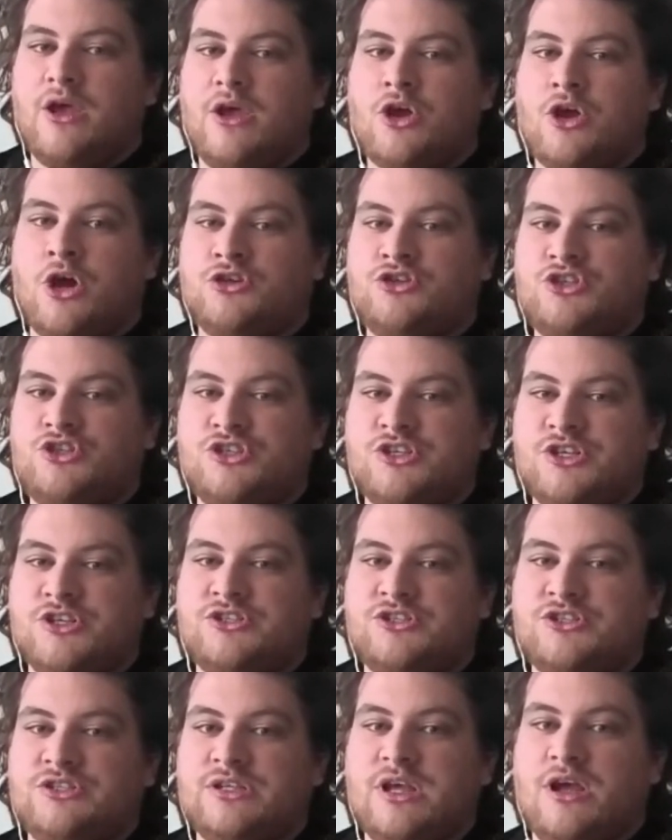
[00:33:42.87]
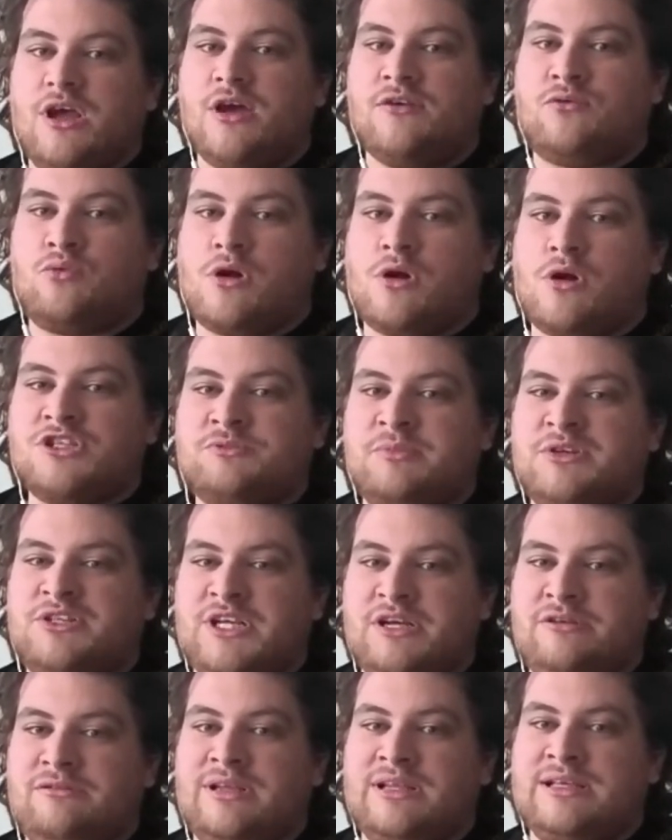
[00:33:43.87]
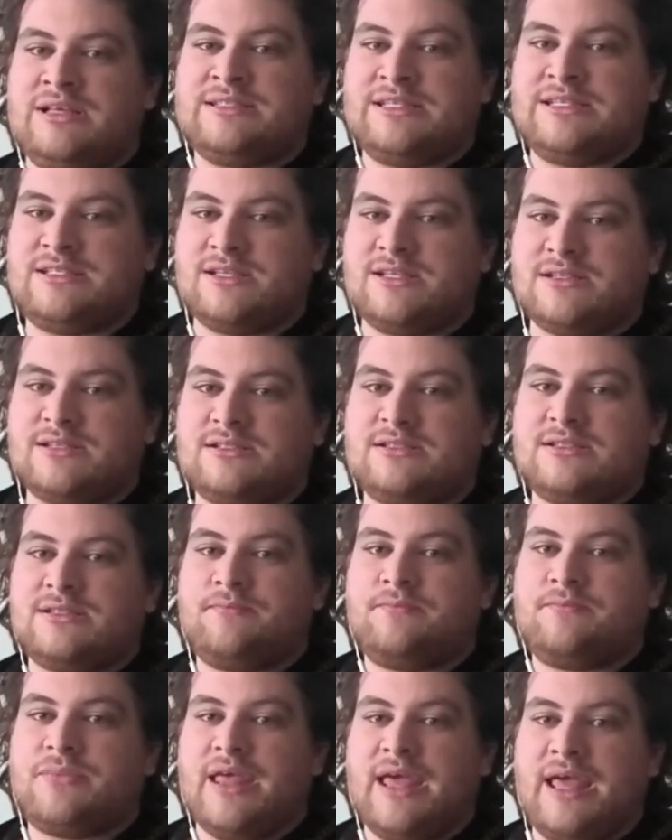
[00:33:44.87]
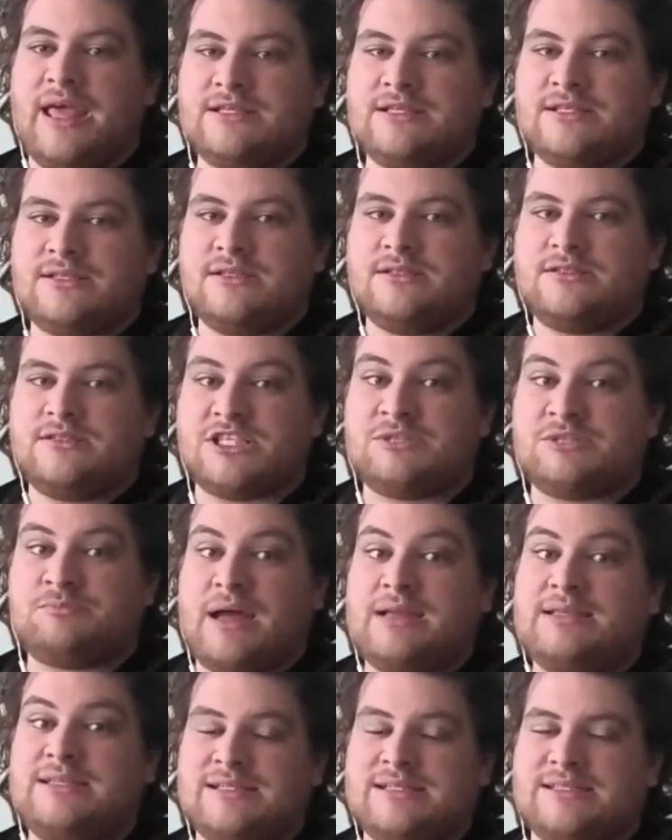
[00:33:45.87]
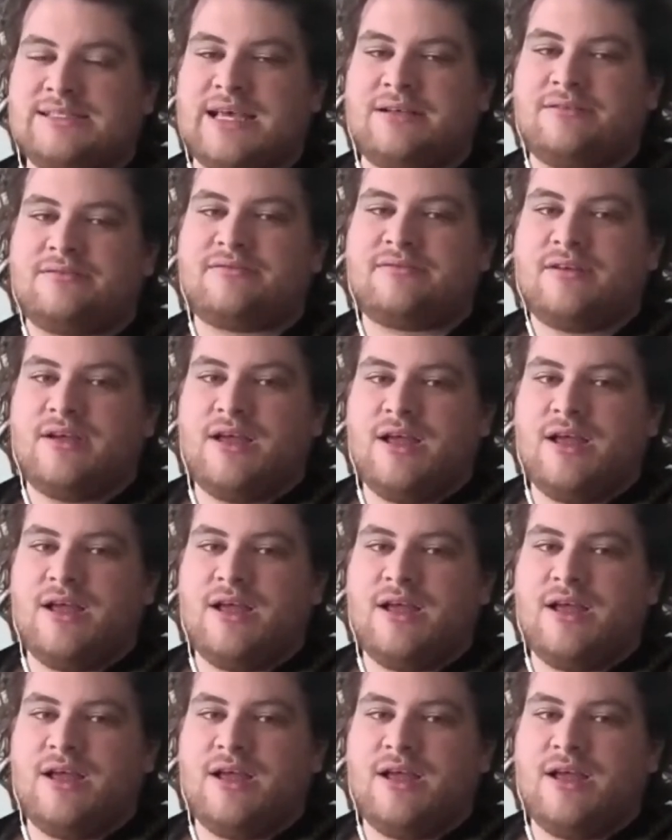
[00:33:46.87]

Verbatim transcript: consciousness of one's material existence is, despite itself,